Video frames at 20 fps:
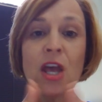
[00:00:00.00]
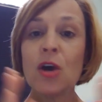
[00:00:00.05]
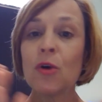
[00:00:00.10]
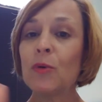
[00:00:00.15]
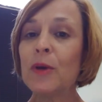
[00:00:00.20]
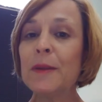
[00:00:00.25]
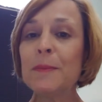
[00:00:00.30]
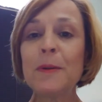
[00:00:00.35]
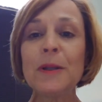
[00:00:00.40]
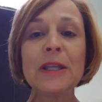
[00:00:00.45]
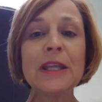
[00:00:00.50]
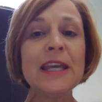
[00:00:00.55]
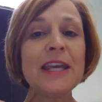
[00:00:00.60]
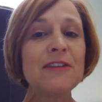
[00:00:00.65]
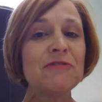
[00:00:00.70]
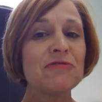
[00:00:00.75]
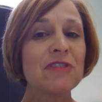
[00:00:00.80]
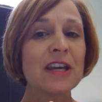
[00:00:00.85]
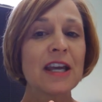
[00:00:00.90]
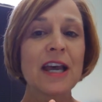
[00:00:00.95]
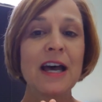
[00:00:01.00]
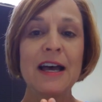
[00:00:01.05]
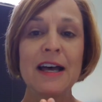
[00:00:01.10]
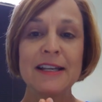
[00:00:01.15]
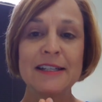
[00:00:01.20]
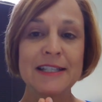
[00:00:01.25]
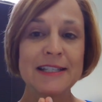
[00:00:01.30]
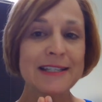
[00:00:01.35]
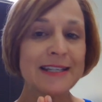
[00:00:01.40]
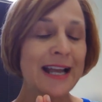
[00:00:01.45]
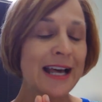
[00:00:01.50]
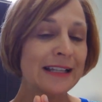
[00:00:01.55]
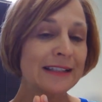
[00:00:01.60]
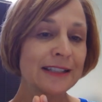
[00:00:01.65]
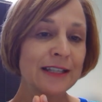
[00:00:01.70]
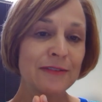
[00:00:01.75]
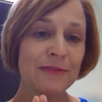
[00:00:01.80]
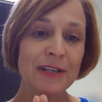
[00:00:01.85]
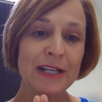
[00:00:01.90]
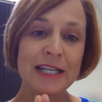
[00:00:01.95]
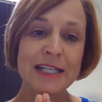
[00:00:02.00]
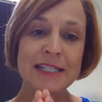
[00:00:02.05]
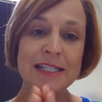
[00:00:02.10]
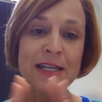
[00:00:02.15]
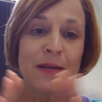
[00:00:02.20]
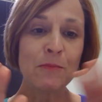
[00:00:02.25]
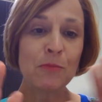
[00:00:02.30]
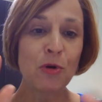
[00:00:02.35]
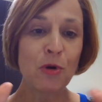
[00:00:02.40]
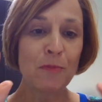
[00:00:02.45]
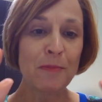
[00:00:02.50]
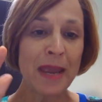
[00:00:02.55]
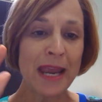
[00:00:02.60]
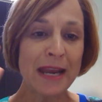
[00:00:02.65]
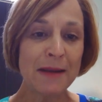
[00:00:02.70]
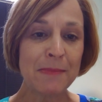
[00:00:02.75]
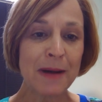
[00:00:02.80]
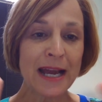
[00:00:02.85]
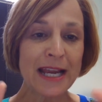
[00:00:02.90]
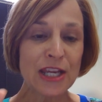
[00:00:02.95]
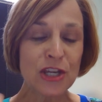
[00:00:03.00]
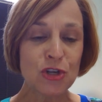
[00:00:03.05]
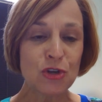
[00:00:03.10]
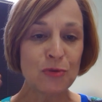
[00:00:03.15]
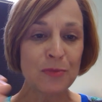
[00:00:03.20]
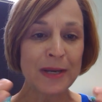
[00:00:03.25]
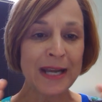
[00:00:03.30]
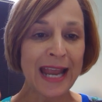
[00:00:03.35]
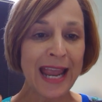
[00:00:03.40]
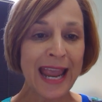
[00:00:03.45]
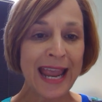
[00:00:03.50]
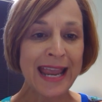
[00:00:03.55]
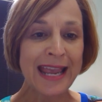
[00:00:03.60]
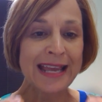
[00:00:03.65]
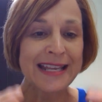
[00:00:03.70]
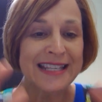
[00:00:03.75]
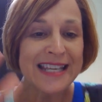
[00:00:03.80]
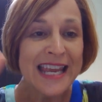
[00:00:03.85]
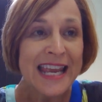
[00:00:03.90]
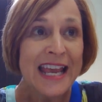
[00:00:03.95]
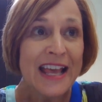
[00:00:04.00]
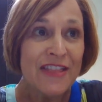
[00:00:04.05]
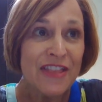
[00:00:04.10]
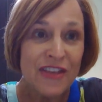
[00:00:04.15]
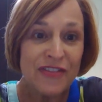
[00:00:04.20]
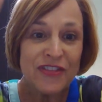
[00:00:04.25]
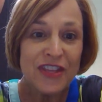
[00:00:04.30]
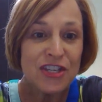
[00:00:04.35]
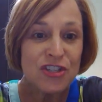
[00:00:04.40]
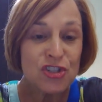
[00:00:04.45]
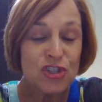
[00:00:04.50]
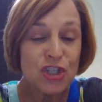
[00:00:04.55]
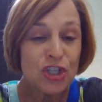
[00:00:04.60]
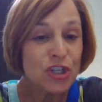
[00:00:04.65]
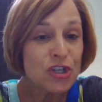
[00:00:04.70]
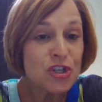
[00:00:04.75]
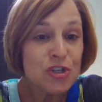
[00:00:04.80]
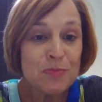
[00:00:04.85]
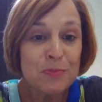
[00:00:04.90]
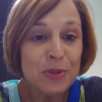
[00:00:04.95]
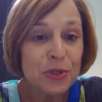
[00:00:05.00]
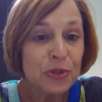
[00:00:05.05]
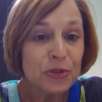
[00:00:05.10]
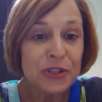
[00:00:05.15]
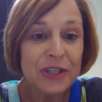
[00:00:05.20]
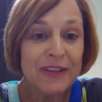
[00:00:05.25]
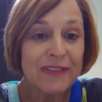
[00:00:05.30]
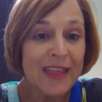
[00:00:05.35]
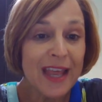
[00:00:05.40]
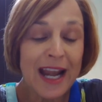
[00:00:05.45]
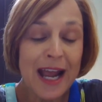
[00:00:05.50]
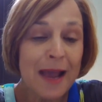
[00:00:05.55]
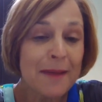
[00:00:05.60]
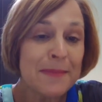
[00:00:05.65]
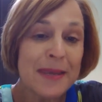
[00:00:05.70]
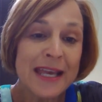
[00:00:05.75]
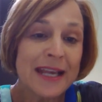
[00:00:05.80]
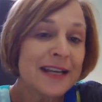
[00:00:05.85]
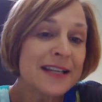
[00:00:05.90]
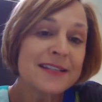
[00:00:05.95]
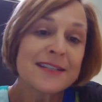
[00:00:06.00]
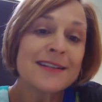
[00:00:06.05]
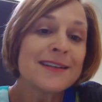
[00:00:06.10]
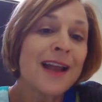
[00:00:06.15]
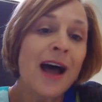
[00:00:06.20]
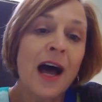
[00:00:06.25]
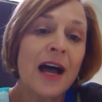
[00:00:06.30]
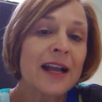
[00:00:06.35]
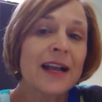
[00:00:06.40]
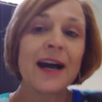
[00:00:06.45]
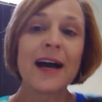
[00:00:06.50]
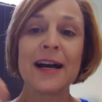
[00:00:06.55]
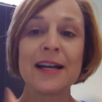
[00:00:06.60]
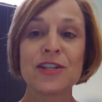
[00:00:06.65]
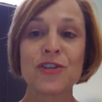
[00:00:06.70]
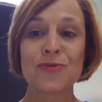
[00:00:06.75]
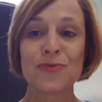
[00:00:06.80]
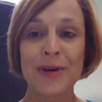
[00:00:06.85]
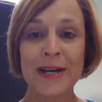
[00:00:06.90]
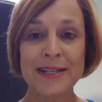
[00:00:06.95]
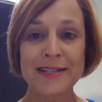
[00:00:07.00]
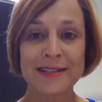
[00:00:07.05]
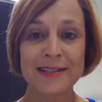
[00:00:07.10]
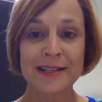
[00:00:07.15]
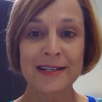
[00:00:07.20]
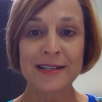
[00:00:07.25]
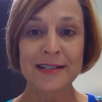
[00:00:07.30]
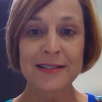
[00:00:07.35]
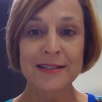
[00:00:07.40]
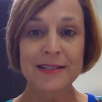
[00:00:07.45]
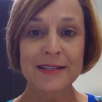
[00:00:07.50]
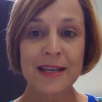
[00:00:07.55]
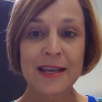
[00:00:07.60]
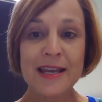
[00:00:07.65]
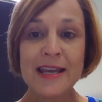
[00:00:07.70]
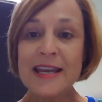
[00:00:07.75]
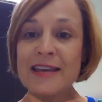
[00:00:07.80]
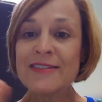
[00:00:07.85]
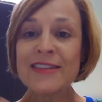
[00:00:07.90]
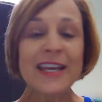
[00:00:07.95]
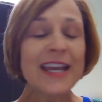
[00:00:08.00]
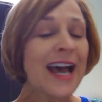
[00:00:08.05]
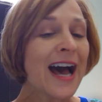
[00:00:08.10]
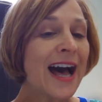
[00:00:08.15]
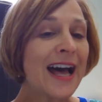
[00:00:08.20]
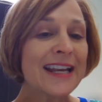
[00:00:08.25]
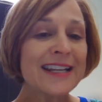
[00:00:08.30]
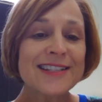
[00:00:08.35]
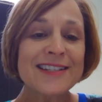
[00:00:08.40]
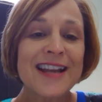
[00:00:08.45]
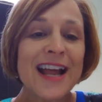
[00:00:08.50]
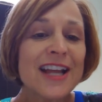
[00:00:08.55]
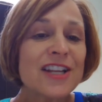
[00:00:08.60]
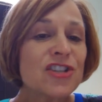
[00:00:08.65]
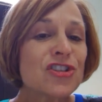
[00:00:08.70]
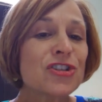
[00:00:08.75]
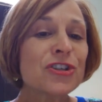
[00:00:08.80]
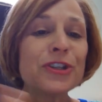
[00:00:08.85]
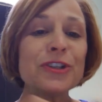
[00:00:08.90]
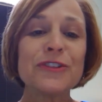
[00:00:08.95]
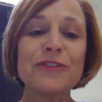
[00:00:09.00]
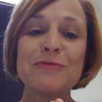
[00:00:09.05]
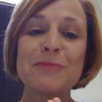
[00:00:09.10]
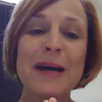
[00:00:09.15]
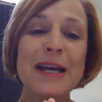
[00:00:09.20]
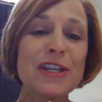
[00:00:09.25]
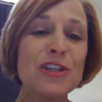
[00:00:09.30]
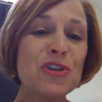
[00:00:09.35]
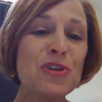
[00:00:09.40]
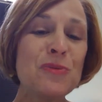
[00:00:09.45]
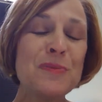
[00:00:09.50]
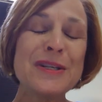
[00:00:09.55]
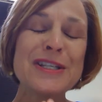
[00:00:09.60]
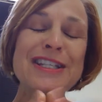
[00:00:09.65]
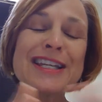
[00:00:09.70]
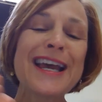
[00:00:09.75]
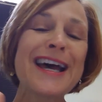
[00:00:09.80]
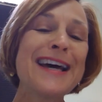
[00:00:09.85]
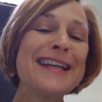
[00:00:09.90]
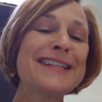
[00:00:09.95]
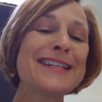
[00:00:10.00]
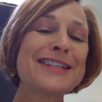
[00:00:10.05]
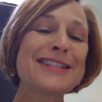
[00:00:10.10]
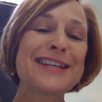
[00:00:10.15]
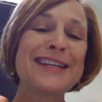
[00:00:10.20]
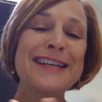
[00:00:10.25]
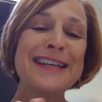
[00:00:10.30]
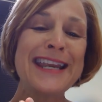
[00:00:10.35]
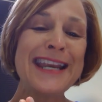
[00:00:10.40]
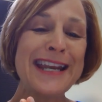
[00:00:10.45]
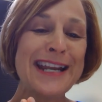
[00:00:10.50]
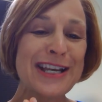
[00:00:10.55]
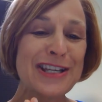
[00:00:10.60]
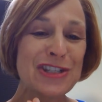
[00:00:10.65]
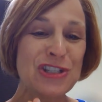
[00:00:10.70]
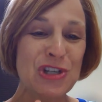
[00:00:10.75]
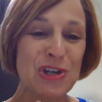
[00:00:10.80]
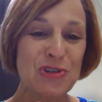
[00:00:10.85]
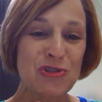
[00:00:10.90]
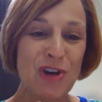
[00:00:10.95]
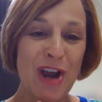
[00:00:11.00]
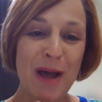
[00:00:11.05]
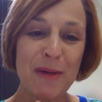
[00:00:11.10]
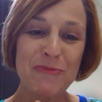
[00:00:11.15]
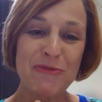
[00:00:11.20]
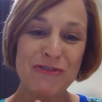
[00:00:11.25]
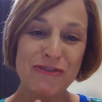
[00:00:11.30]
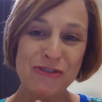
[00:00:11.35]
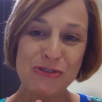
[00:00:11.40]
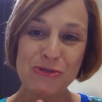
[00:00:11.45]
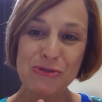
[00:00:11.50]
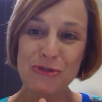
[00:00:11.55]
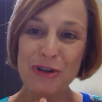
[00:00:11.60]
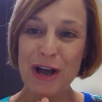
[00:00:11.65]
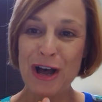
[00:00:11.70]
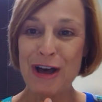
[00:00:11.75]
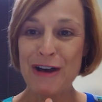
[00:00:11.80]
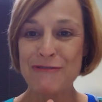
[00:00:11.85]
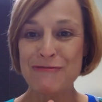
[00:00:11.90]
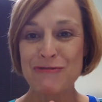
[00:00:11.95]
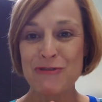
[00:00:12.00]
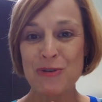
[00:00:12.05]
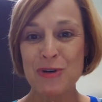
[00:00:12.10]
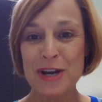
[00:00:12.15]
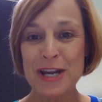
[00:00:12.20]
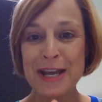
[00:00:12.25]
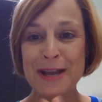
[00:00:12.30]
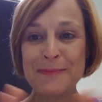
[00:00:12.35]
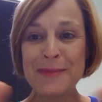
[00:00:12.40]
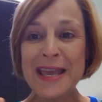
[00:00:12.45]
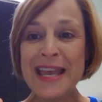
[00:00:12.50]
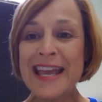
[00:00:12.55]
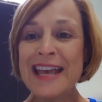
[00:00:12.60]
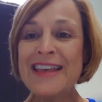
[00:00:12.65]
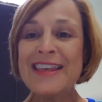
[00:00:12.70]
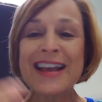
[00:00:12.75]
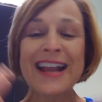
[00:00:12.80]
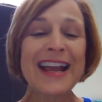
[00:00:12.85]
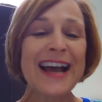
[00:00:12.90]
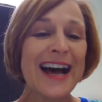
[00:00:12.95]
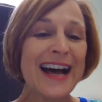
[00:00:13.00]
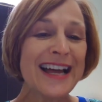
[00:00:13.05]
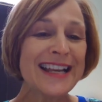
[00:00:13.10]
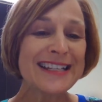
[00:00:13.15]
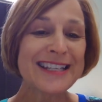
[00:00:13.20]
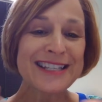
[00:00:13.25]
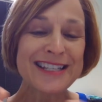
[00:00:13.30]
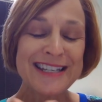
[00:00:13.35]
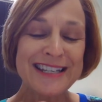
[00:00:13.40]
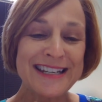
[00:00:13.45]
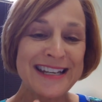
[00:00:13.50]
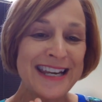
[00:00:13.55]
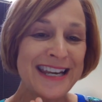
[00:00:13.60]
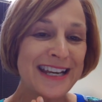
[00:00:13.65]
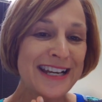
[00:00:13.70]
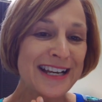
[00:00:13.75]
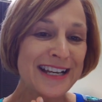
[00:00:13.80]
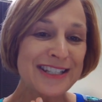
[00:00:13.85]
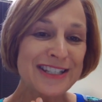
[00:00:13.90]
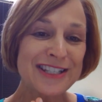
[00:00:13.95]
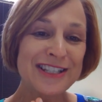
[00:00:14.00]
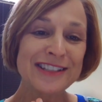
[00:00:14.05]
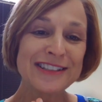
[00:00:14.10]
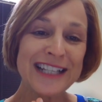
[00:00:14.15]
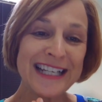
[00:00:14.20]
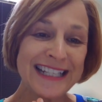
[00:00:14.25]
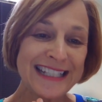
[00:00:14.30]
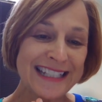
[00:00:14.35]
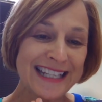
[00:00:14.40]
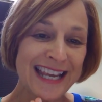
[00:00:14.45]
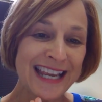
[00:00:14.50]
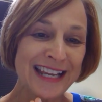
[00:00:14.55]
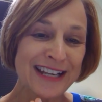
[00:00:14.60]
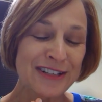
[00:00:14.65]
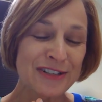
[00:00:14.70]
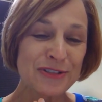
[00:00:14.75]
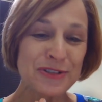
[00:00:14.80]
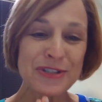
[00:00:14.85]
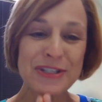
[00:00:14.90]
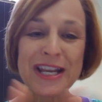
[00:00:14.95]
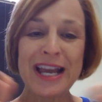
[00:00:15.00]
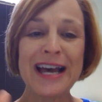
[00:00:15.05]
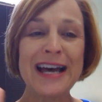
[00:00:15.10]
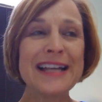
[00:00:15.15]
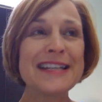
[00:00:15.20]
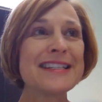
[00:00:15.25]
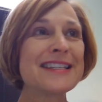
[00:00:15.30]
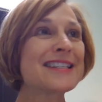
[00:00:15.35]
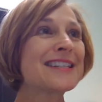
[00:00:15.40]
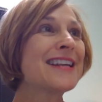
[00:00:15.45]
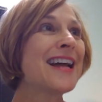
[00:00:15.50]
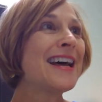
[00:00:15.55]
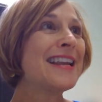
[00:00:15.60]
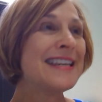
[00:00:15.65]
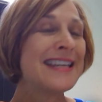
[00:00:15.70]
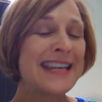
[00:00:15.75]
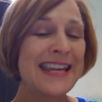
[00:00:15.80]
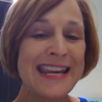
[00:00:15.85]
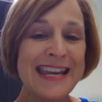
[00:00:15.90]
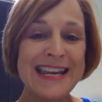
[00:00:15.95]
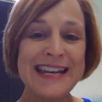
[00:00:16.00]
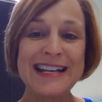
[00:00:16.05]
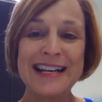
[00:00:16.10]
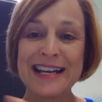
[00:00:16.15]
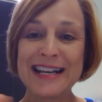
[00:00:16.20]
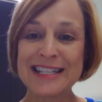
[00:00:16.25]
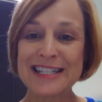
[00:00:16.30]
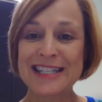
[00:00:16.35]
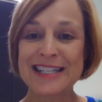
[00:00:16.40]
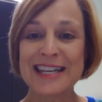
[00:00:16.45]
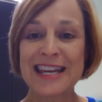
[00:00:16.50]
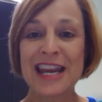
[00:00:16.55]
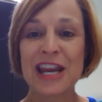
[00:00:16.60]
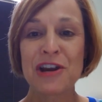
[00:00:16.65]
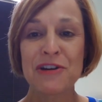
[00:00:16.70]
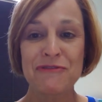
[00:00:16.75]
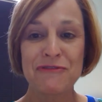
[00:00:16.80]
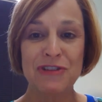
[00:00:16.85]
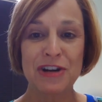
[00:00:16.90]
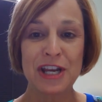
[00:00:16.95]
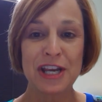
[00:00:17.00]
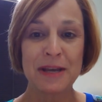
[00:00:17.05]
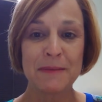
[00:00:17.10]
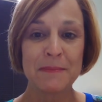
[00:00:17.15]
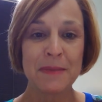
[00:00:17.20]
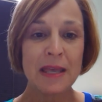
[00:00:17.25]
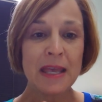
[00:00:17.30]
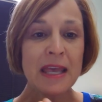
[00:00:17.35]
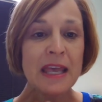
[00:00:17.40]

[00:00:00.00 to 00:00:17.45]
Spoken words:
We believe that God does not live in a temple made by human hands, that this church building that I'm in is not God's residence, that God is not served by humans. God doesn't need us to drop food off for him, that God doesn't need us to light candles. God does not need us to care for him.